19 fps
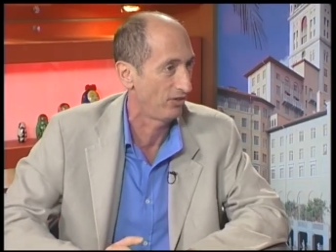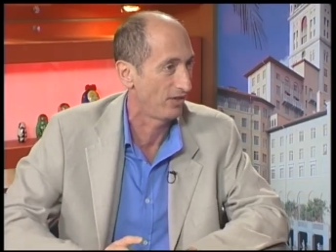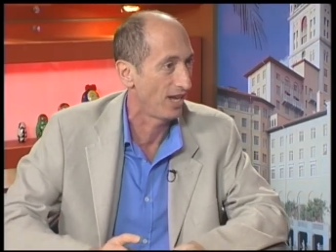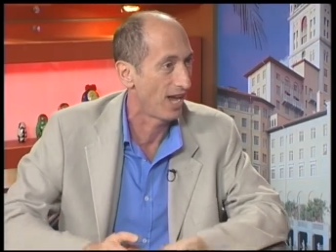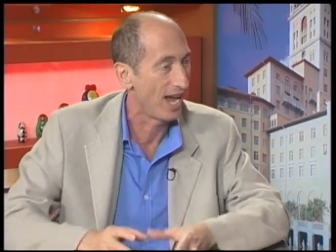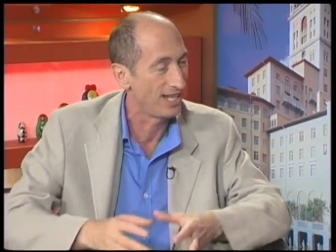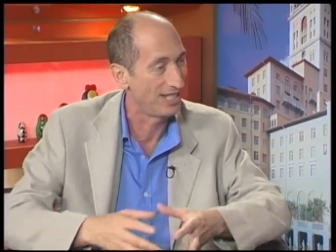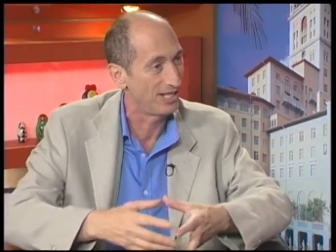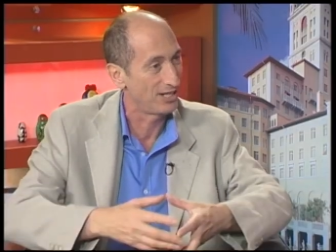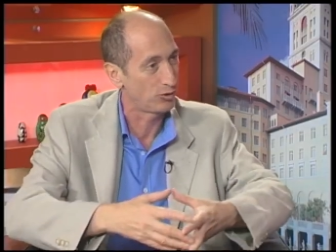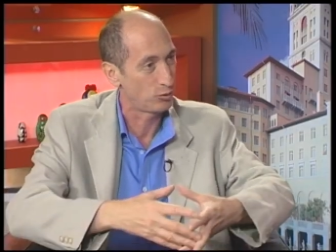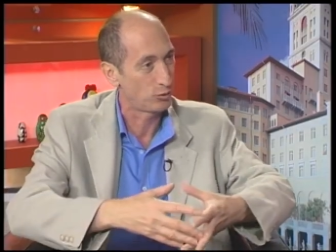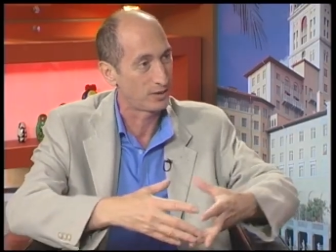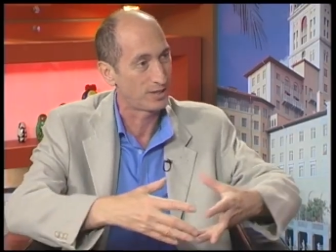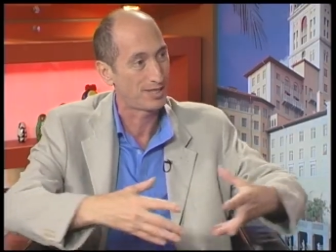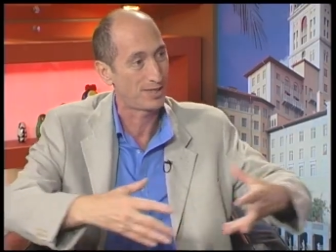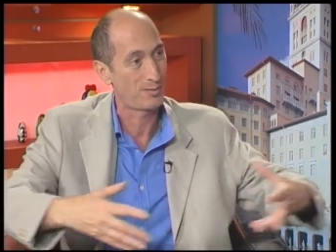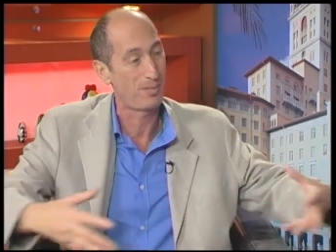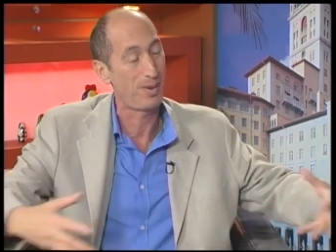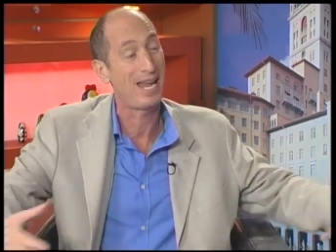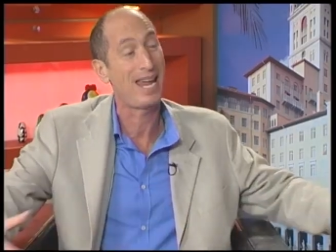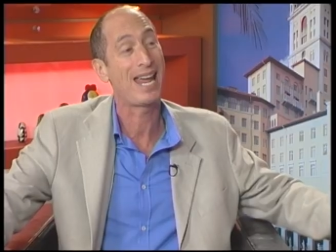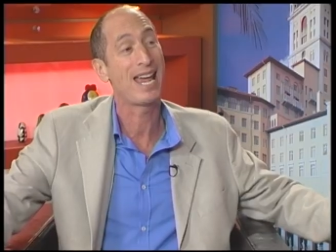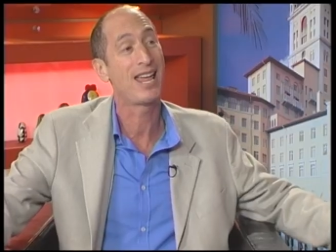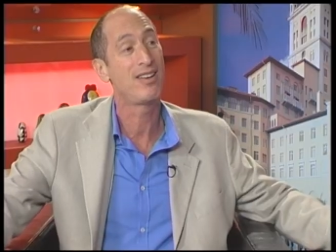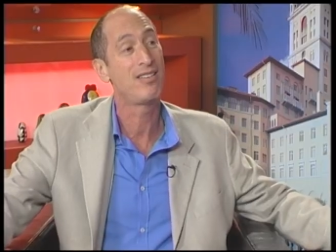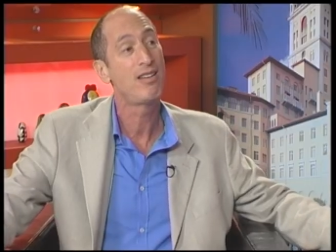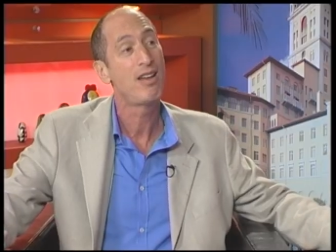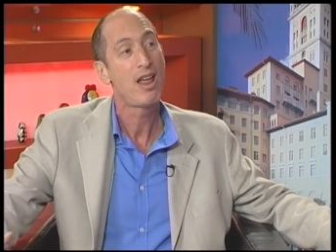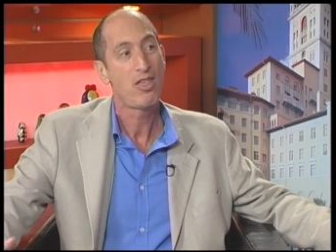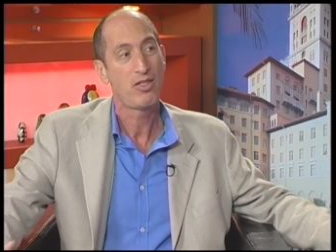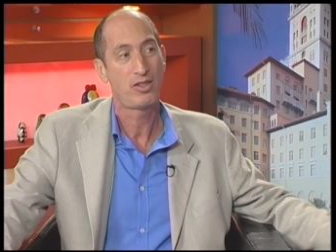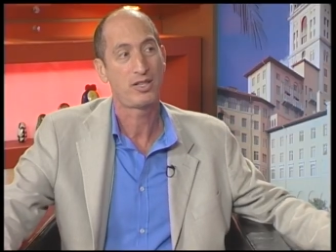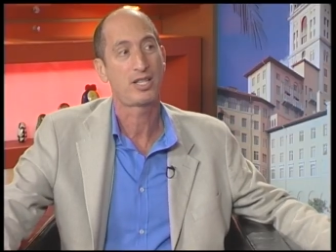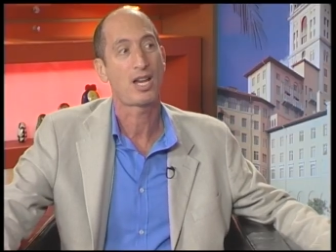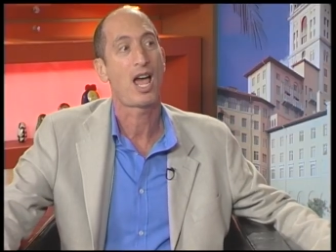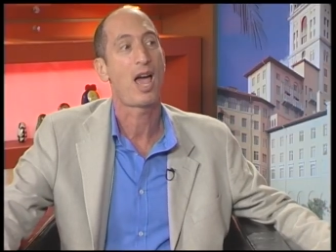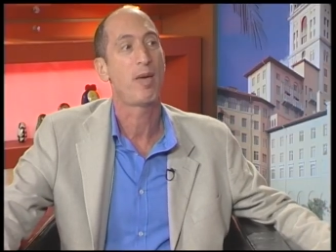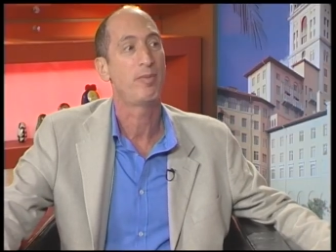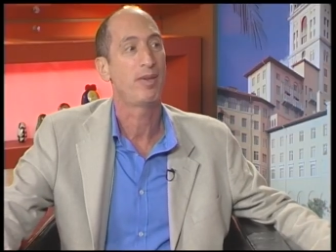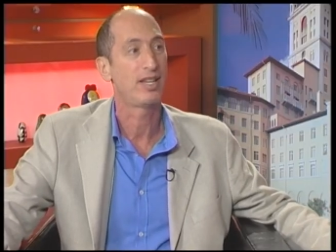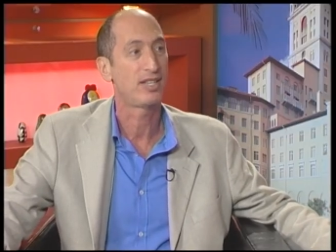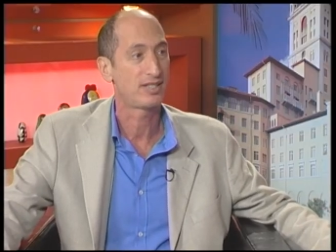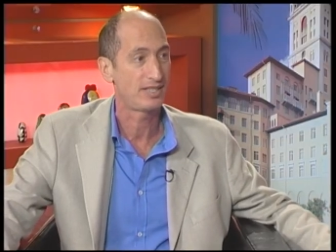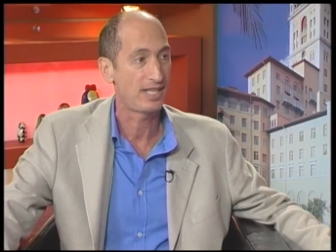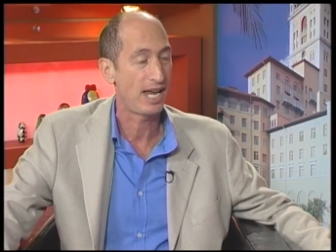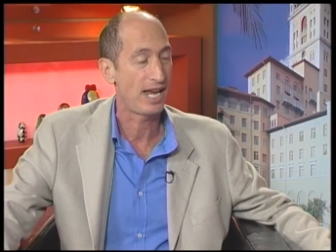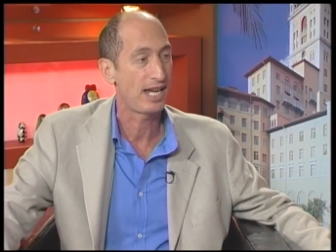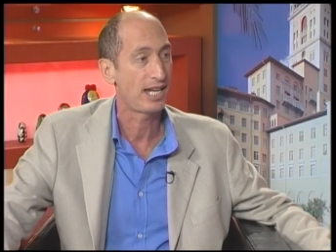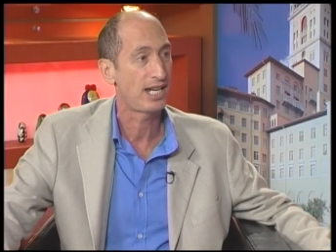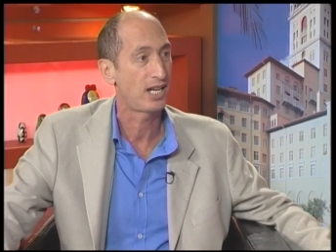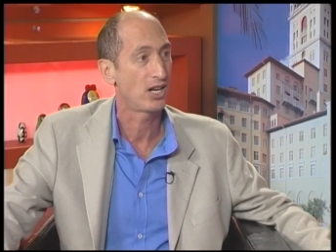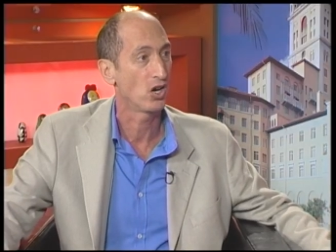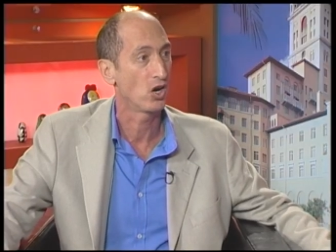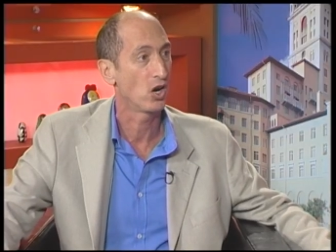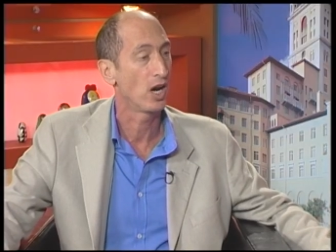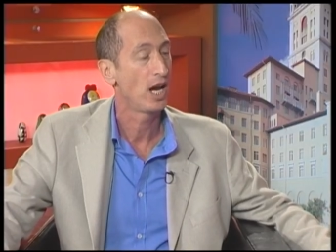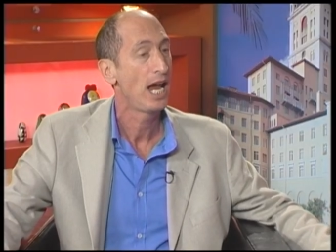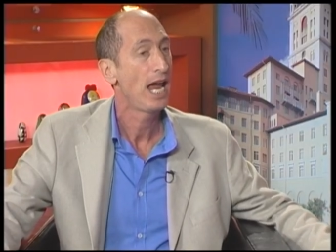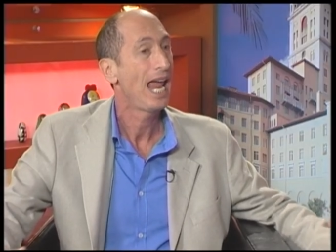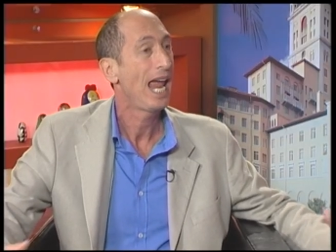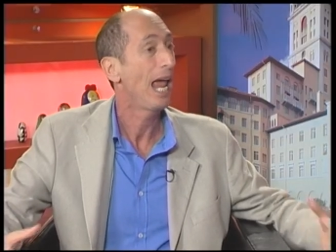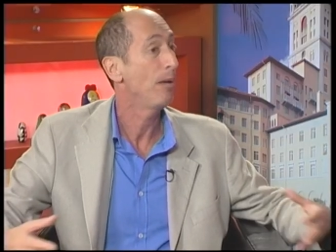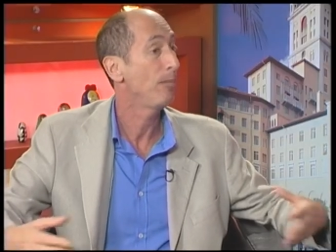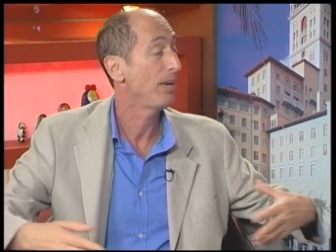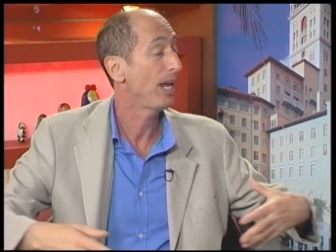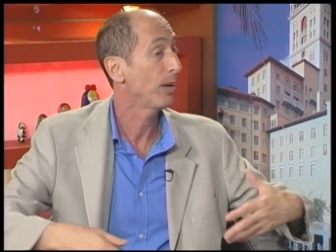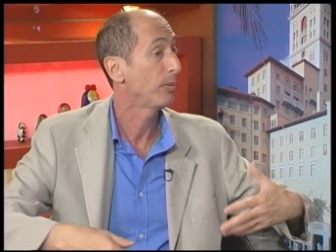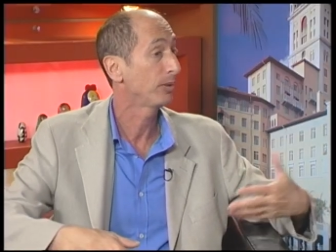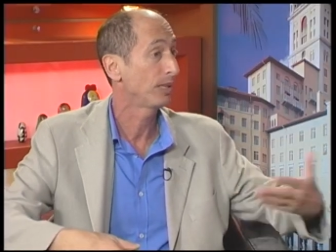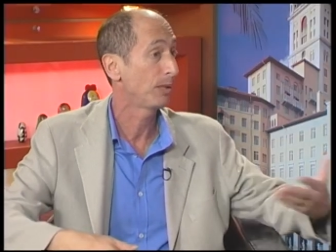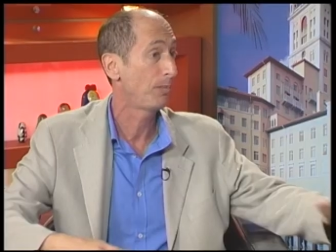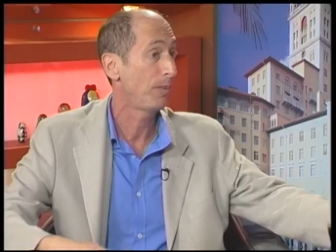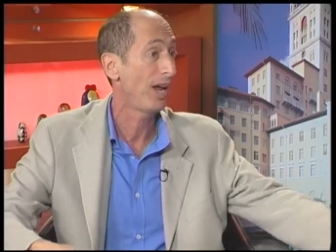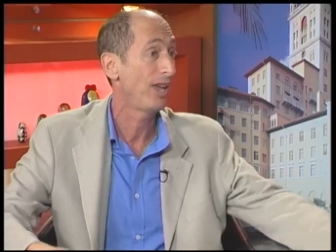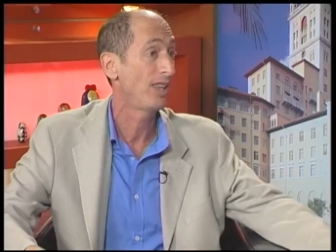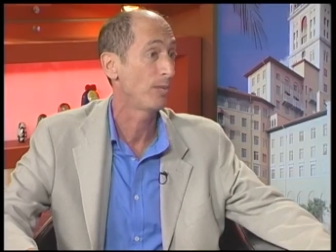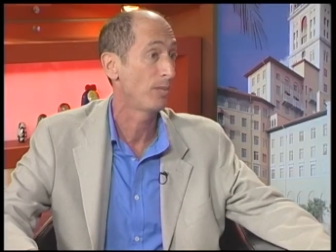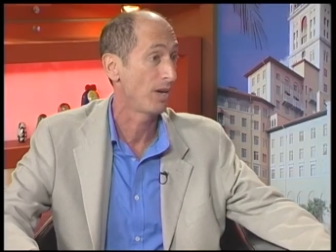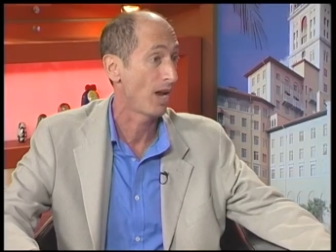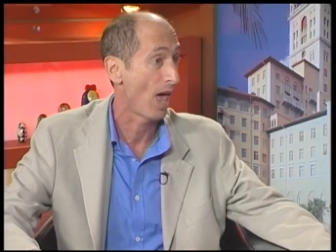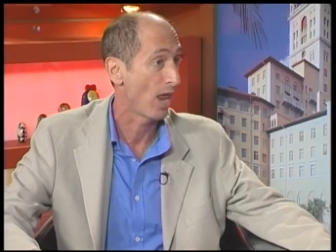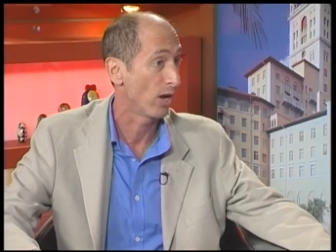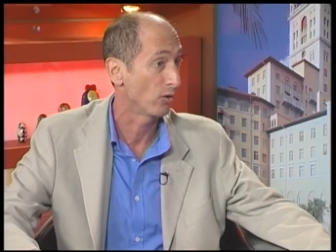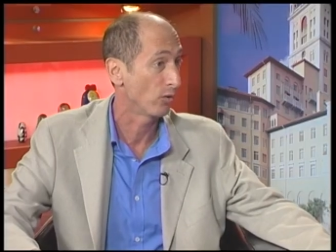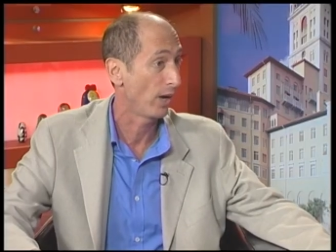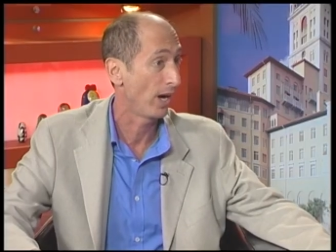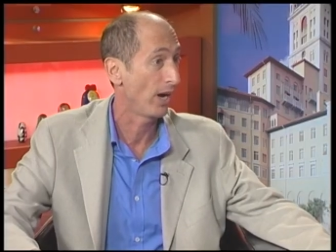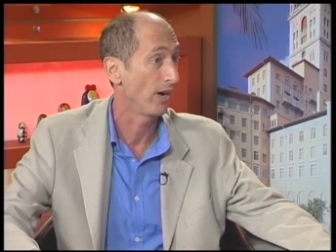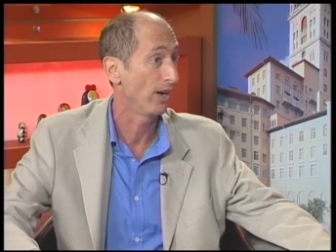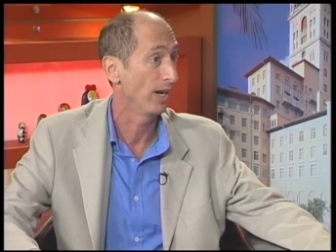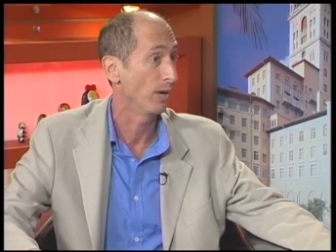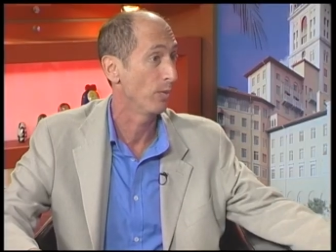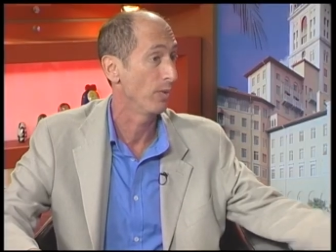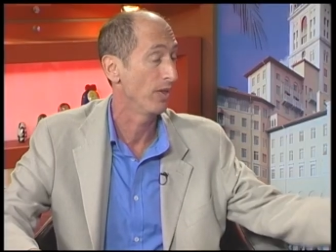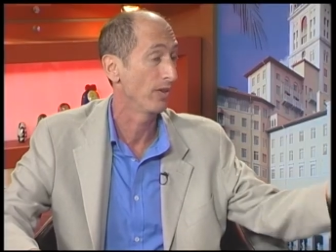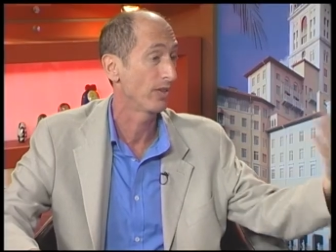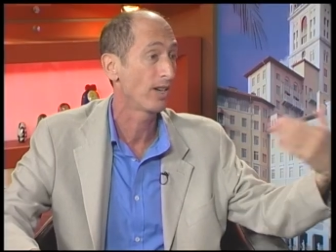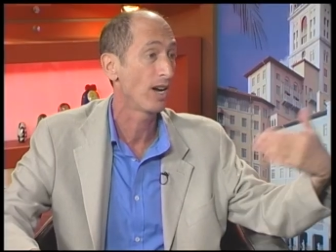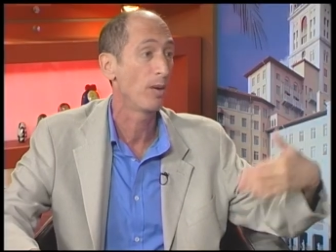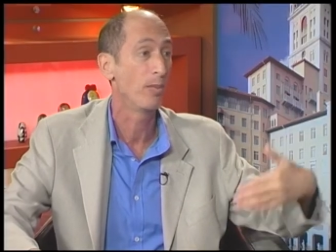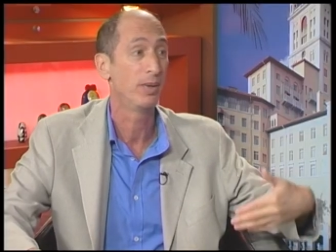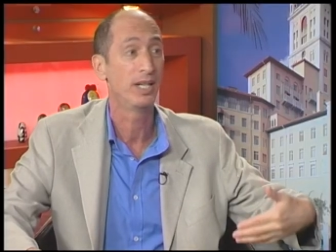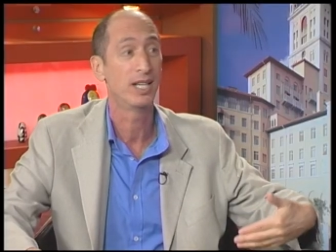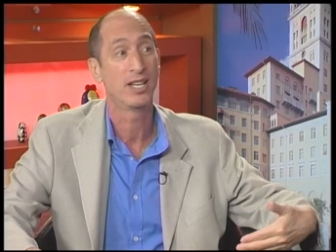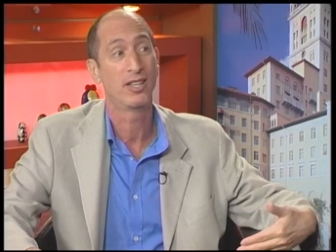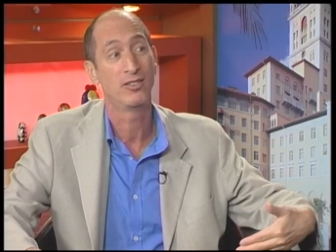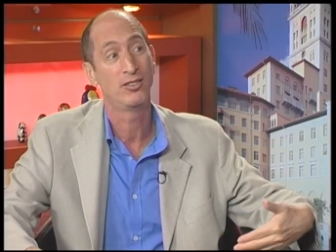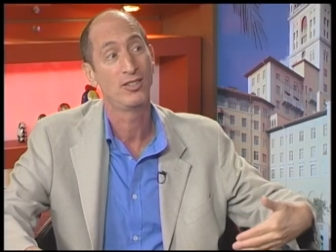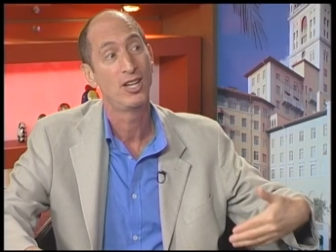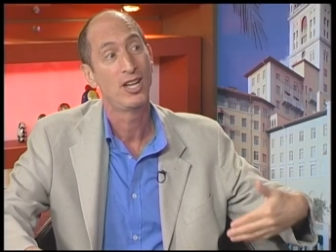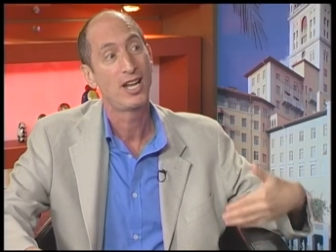The idea is to expand the time they stay here and be able to pay them an honorarium when they're coming in.